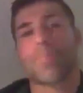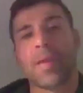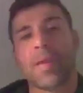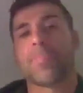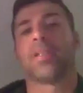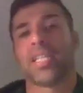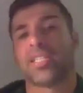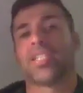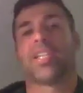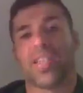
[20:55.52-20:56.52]
many more
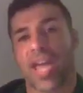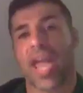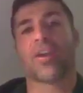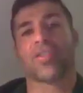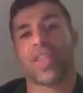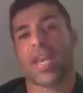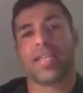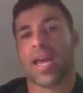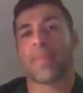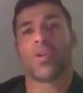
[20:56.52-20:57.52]
people listen there
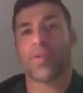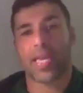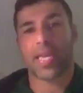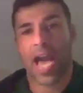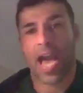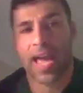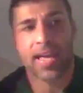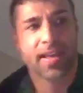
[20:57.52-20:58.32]
than at WEI.